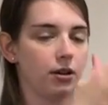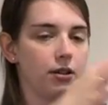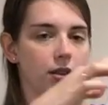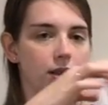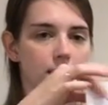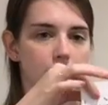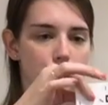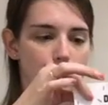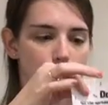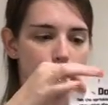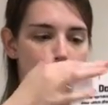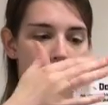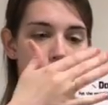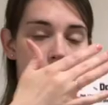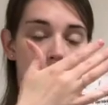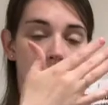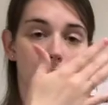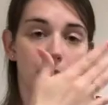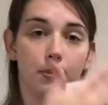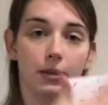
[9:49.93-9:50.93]
This one will
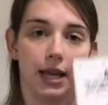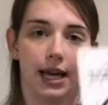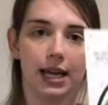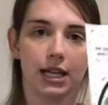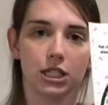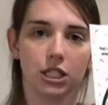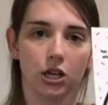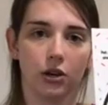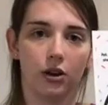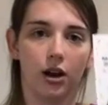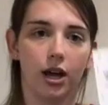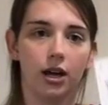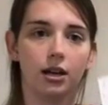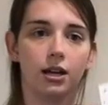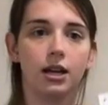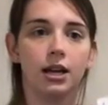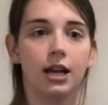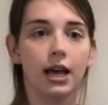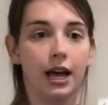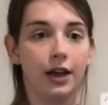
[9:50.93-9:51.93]
be a blank donut,
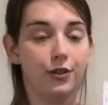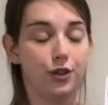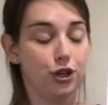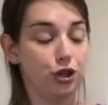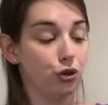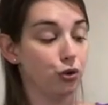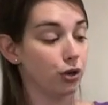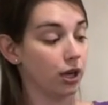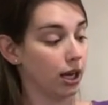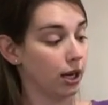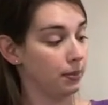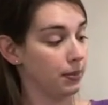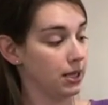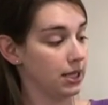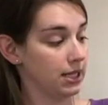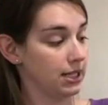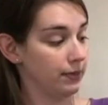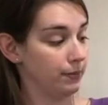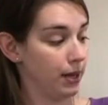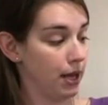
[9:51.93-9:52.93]
and then you'll get a
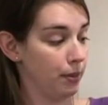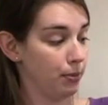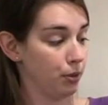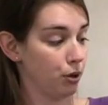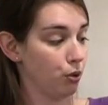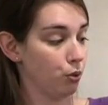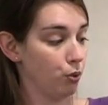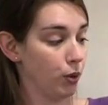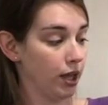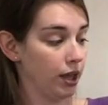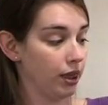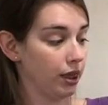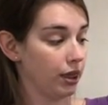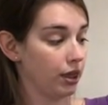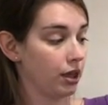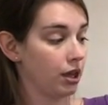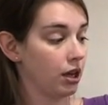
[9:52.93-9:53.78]
piece of paper with